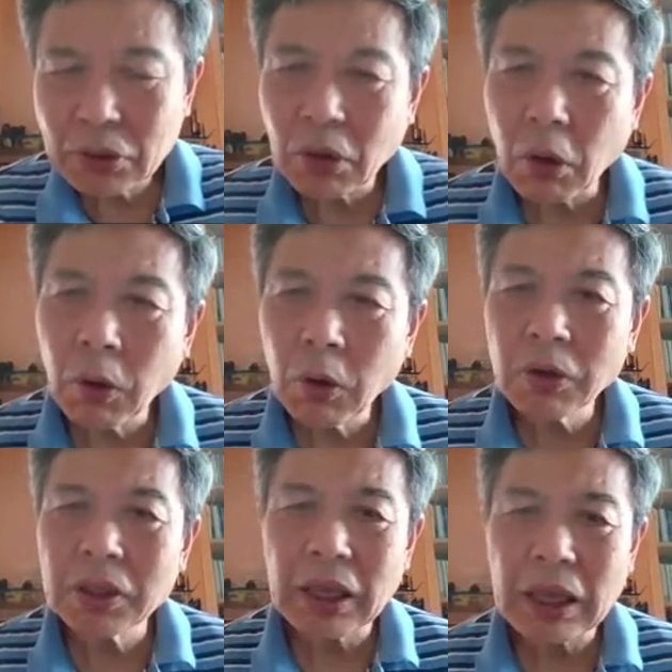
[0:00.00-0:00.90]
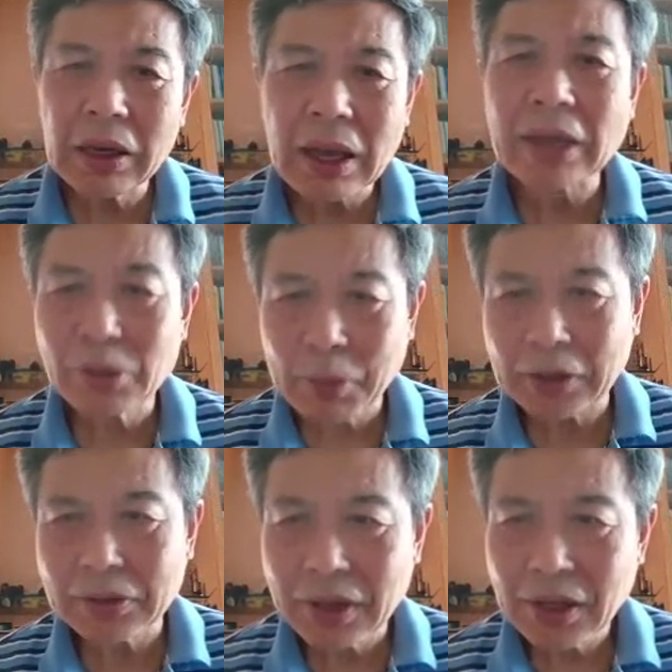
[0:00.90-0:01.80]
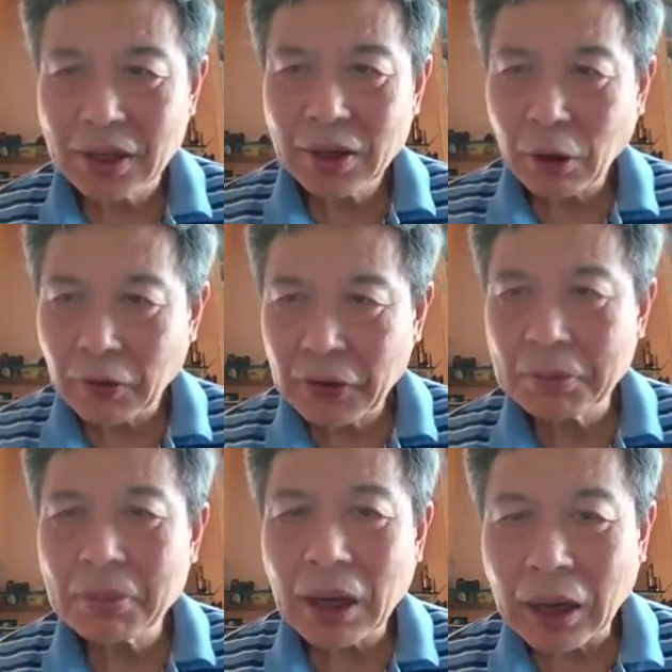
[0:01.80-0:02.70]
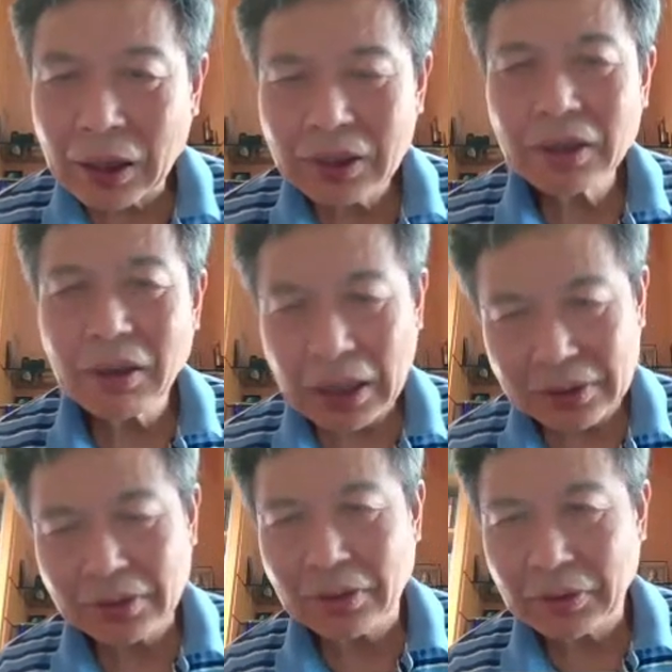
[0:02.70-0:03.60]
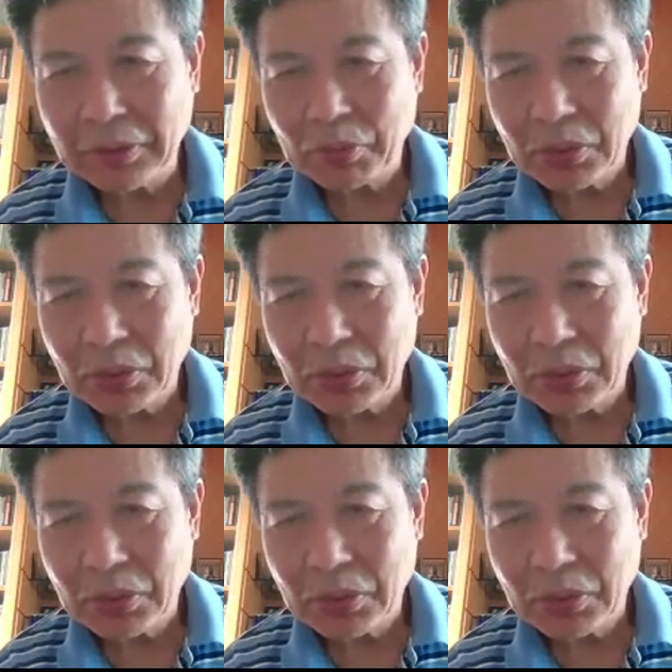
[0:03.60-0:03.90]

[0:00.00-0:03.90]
So all the 8 aspects of it are necessary.